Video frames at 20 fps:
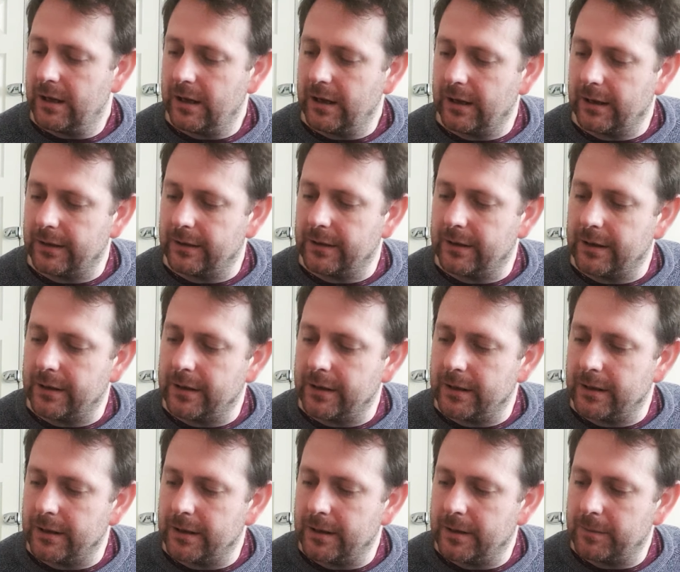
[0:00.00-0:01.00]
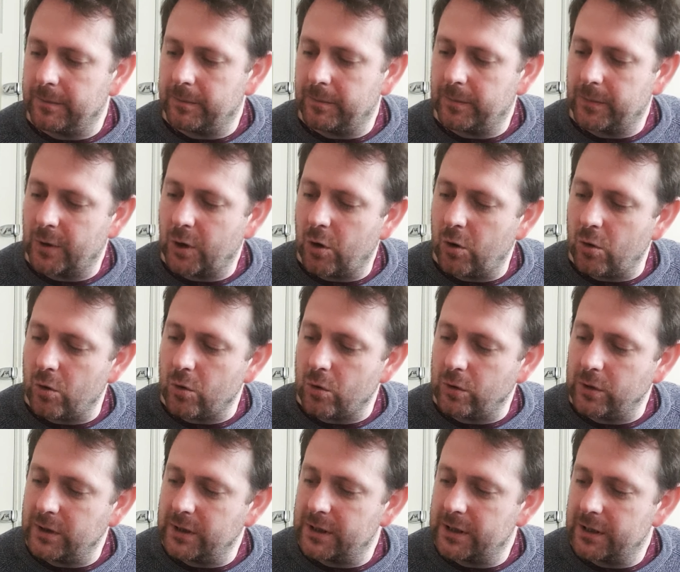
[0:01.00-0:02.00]
And the
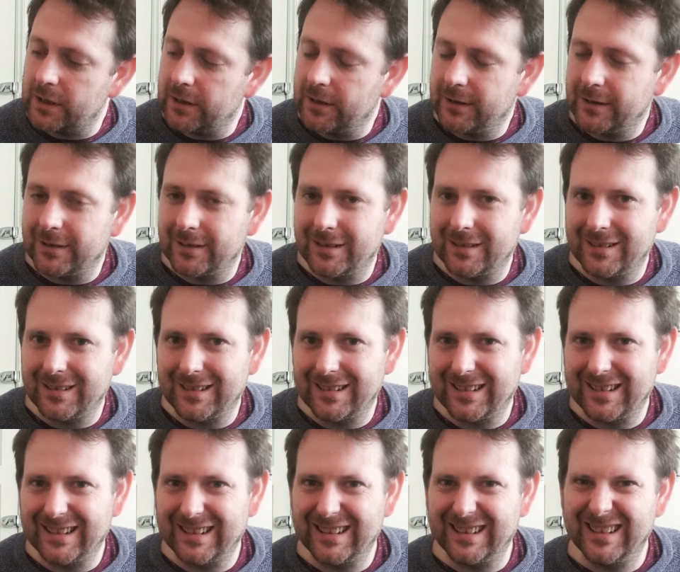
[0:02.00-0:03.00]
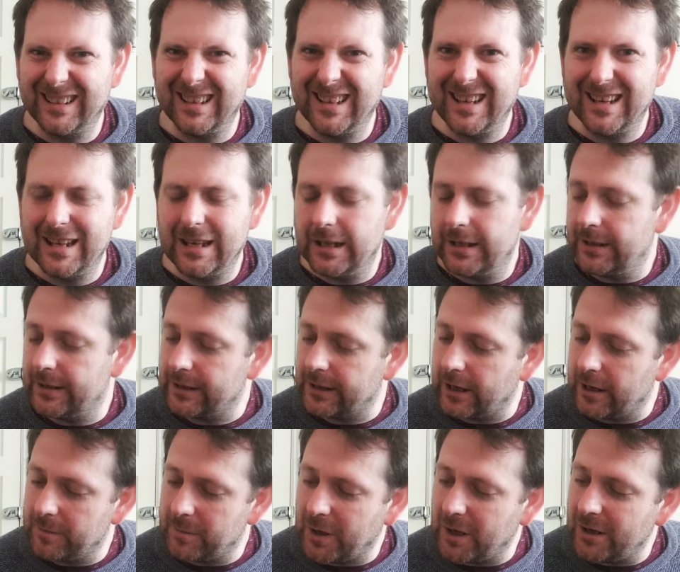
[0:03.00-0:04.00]
chords that
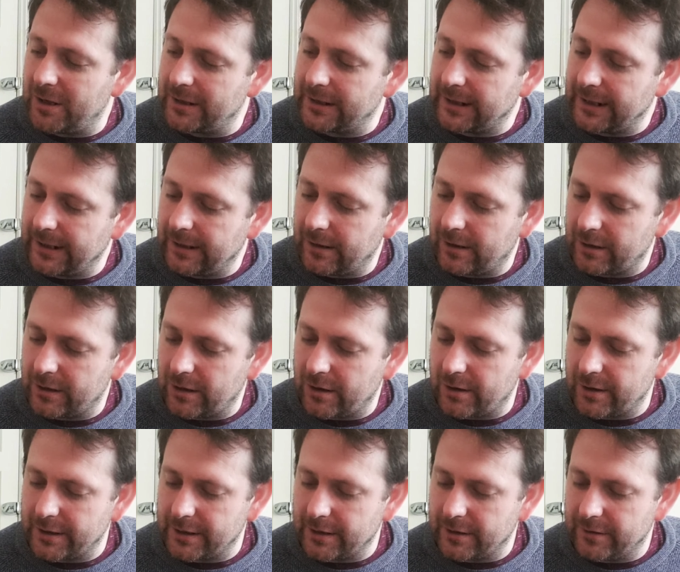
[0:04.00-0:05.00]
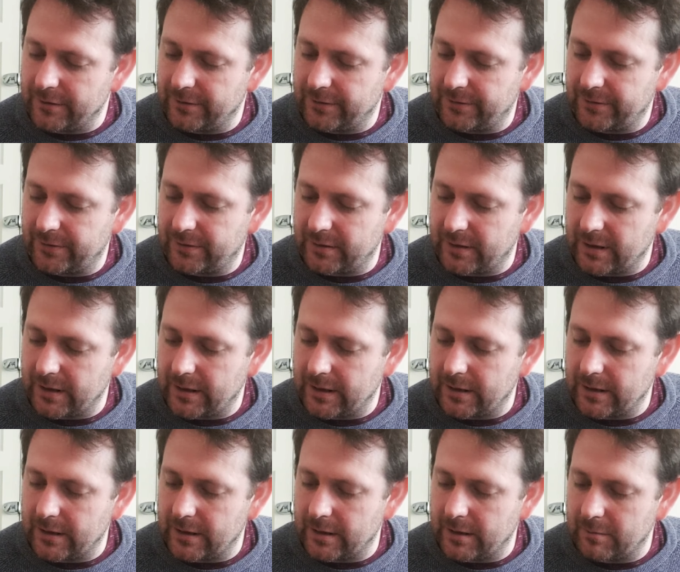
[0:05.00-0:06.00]
go behind it are kind of
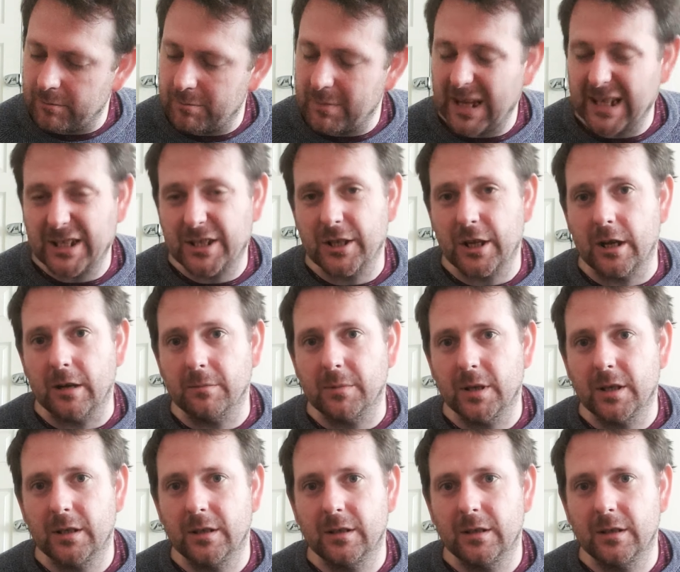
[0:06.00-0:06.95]
messed up.